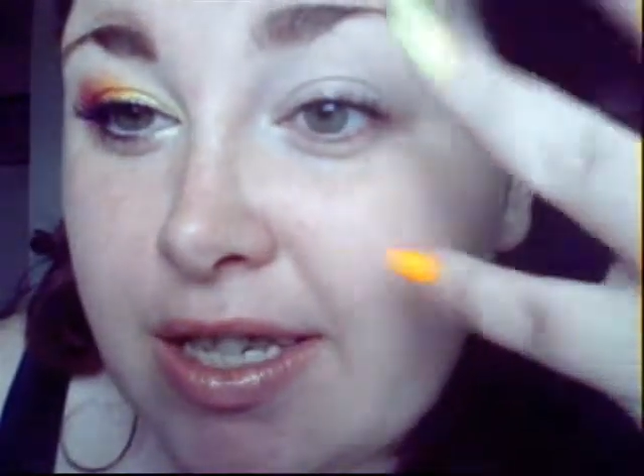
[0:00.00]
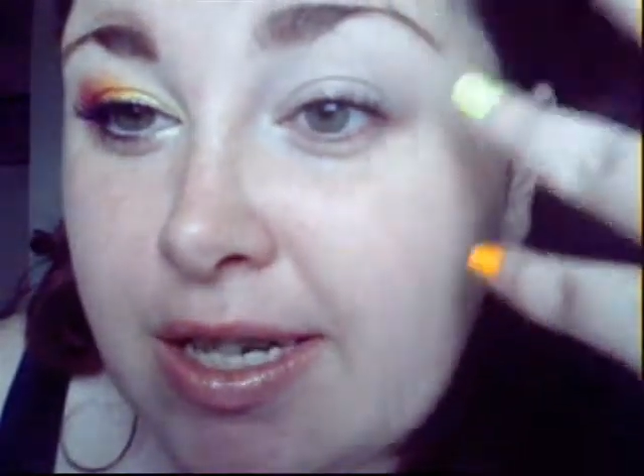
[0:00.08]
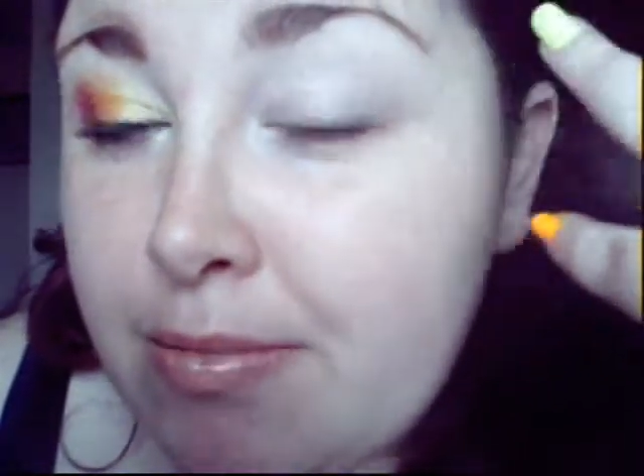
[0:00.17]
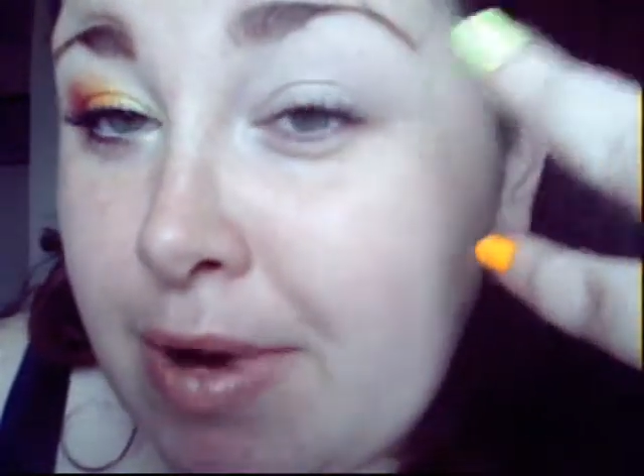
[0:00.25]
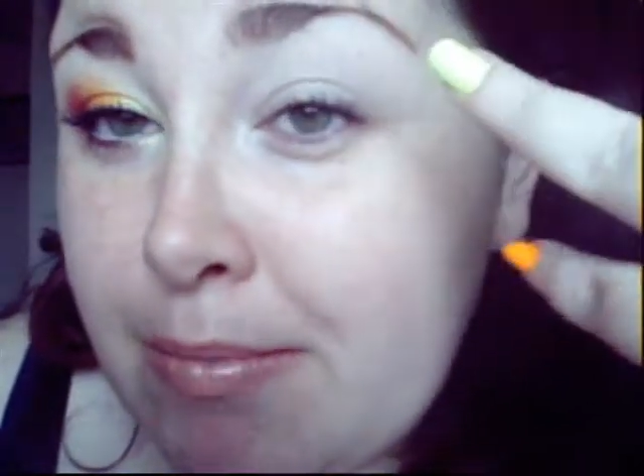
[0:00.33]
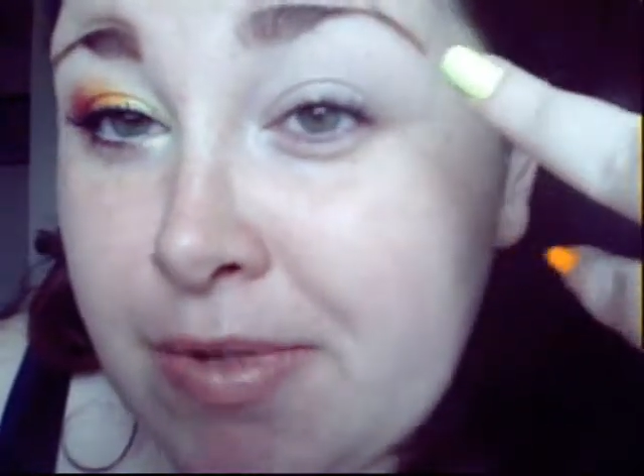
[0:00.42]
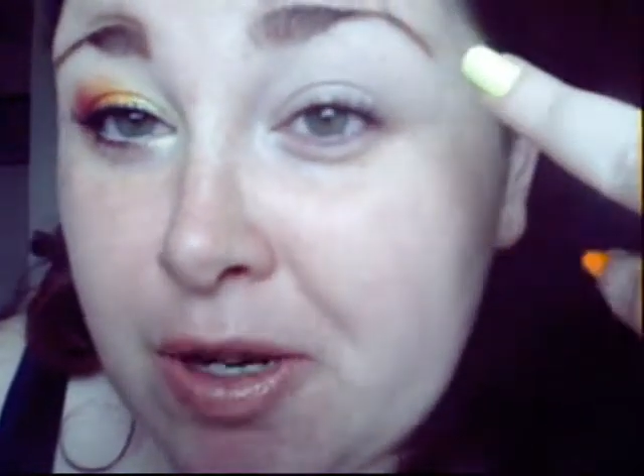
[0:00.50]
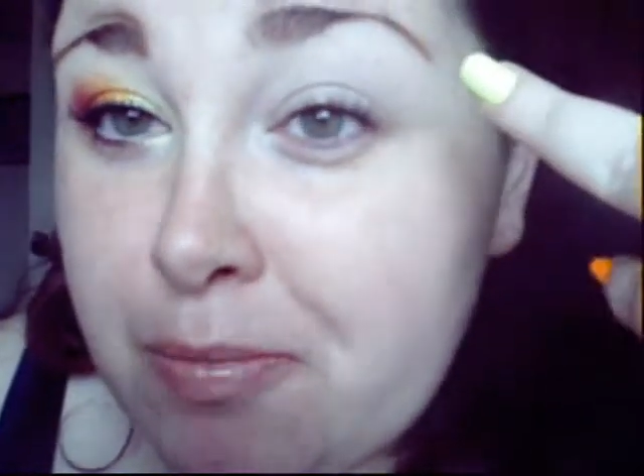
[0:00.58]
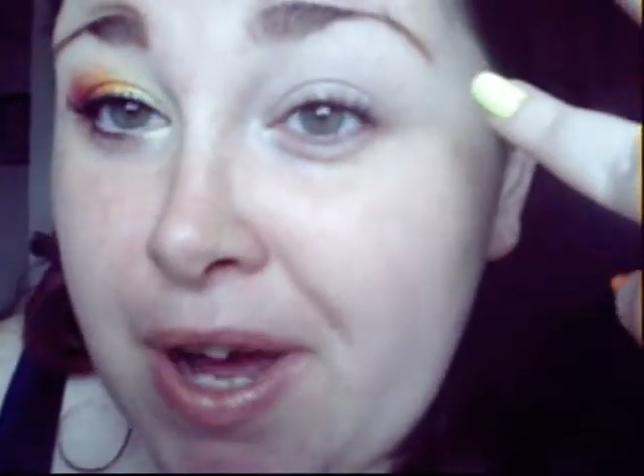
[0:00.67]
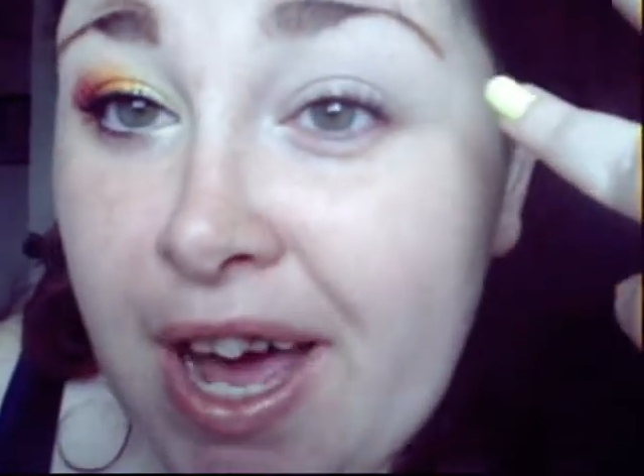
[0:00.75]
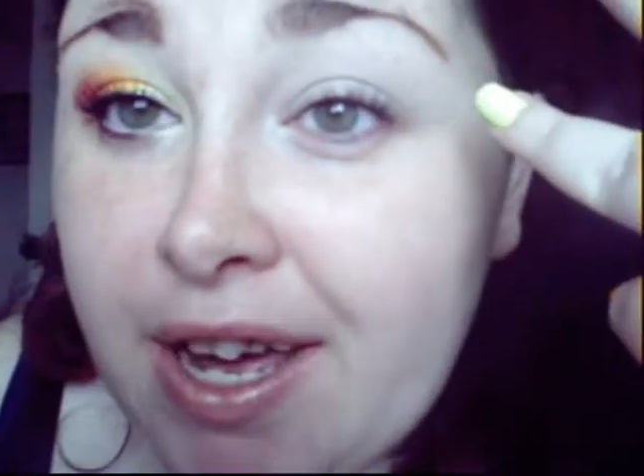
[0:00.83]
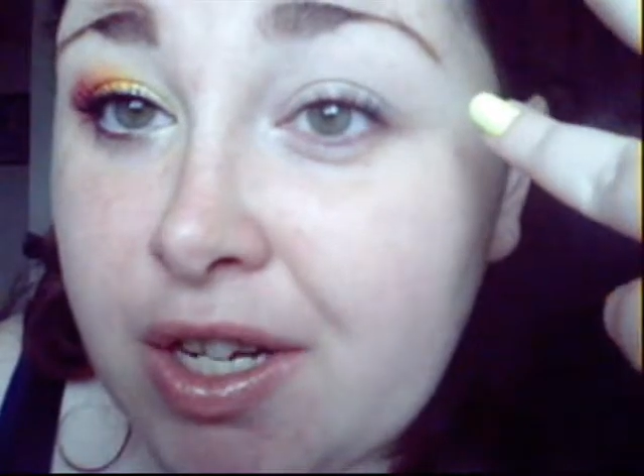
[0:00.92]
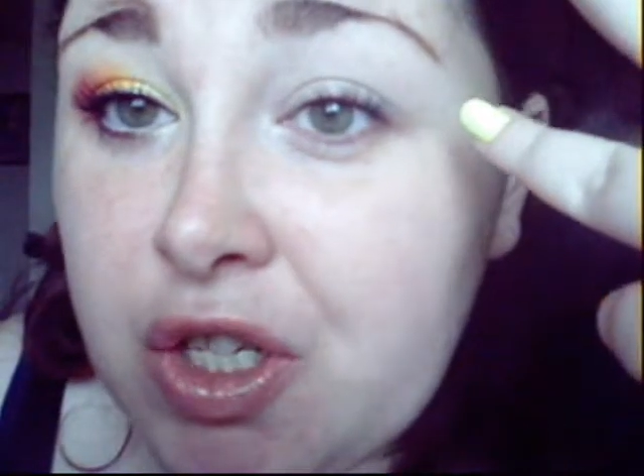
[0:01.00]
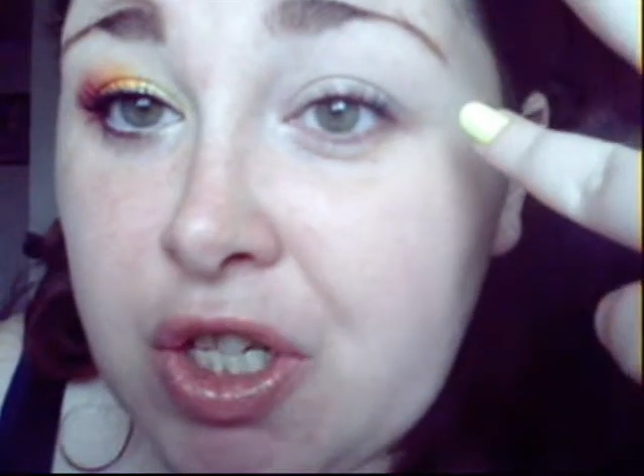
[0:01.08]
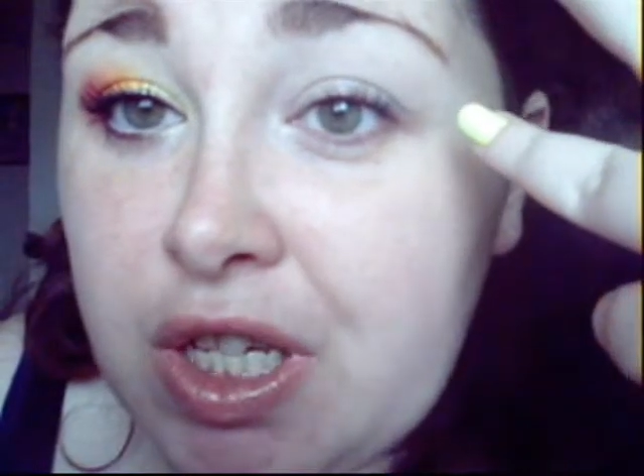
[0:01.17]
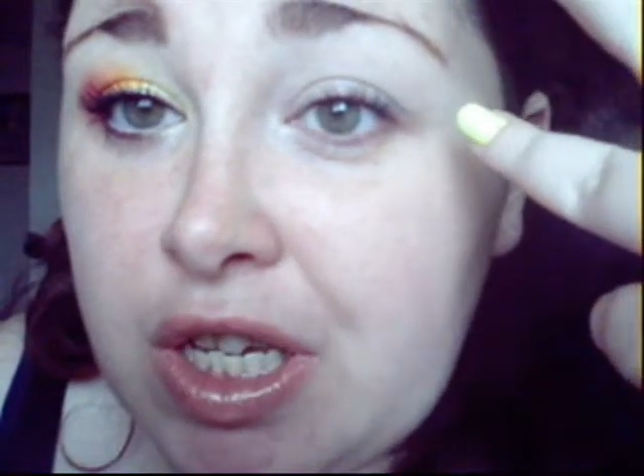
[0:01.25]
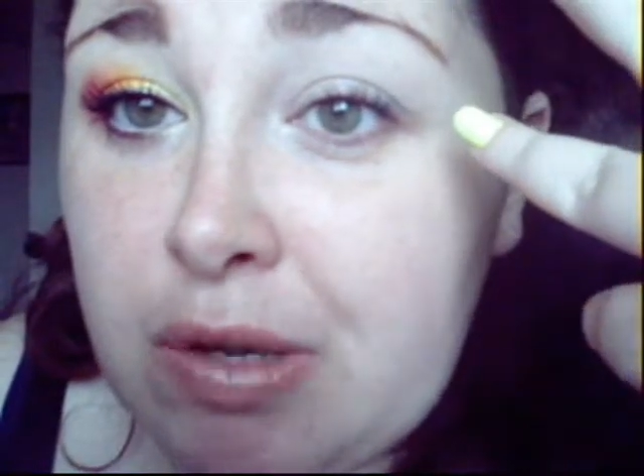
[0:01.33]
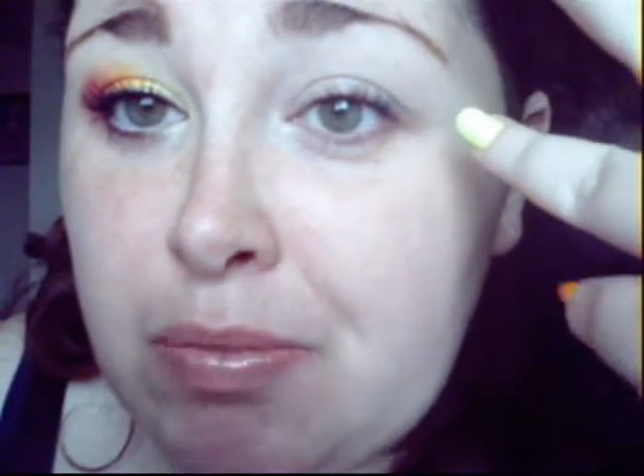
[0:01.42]
sometimes they're
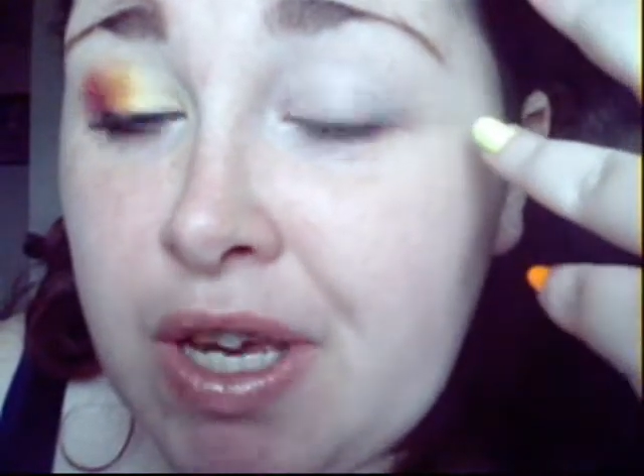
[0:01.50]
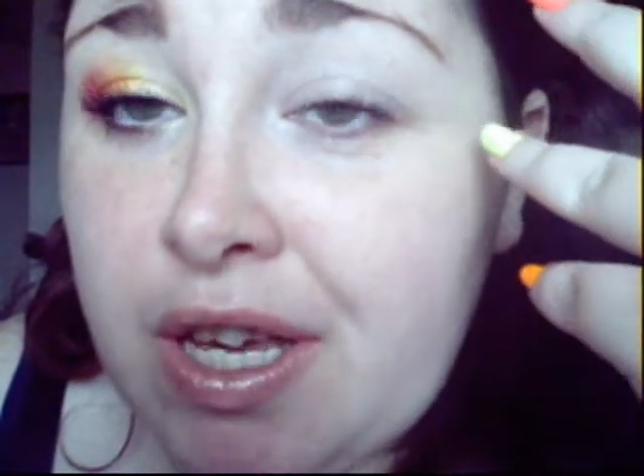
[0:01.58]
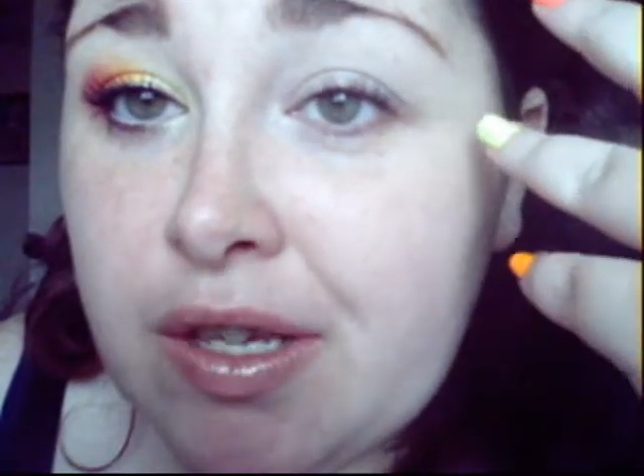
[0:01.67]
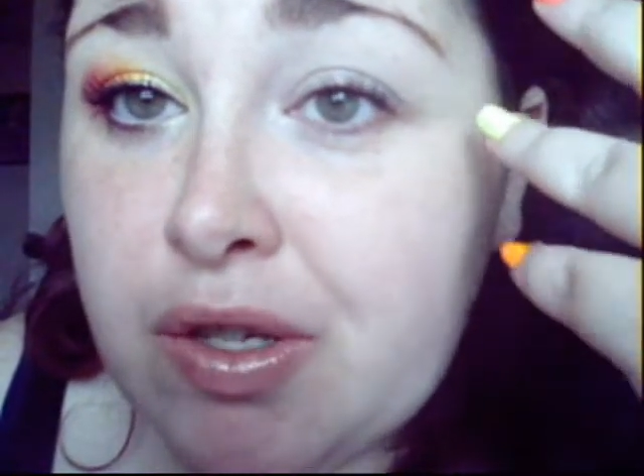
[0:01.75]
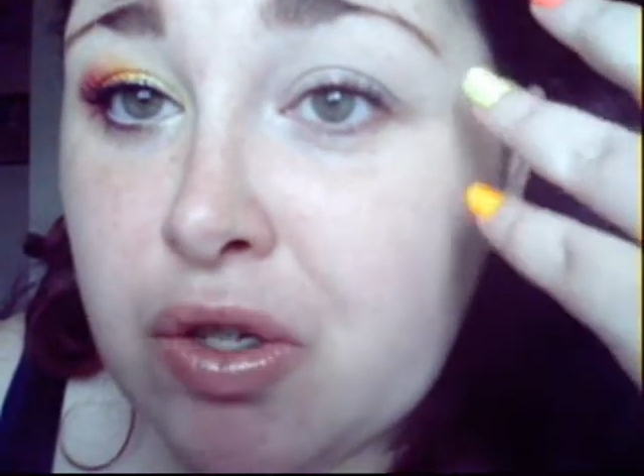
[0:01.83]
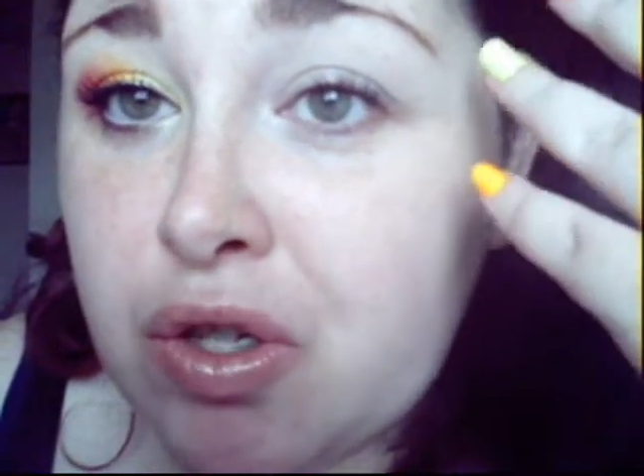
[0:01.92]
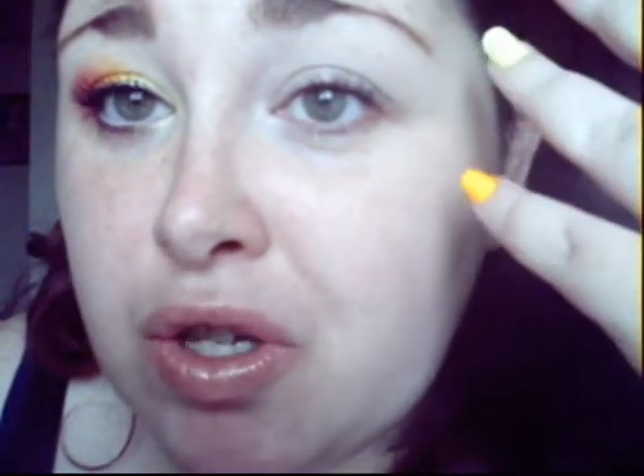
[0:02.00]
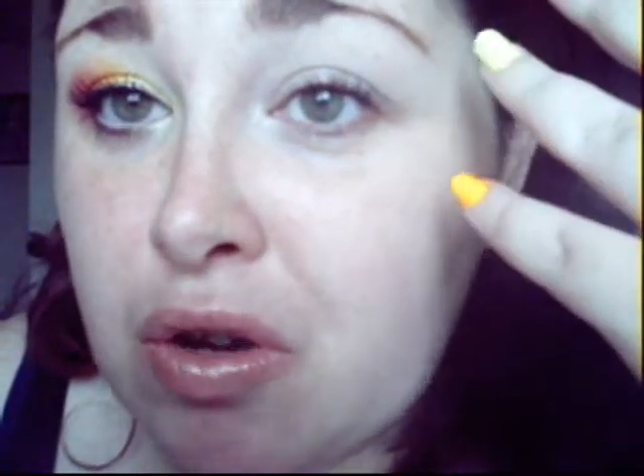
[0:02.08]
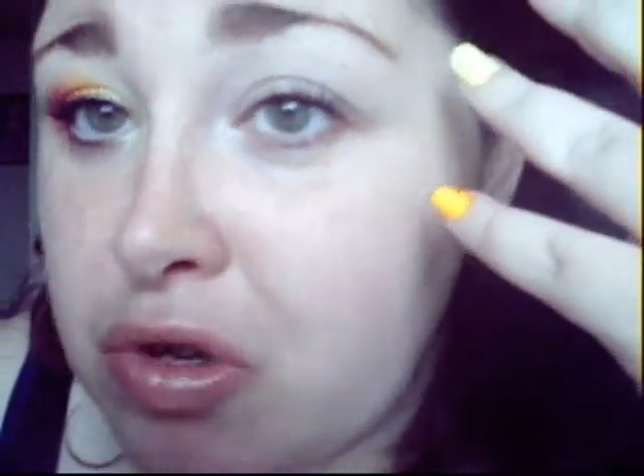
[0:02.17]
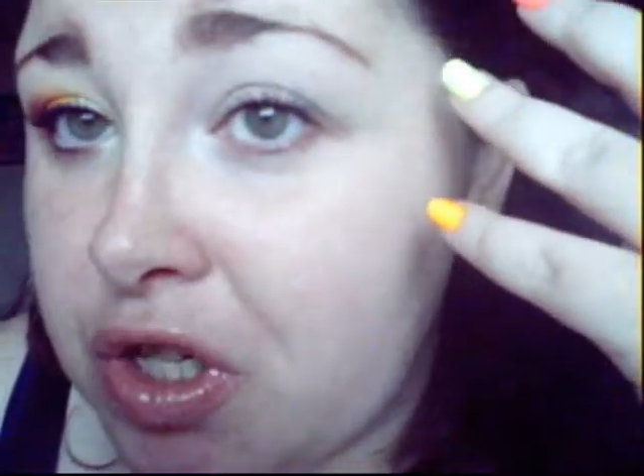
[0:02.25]
patchy because they're so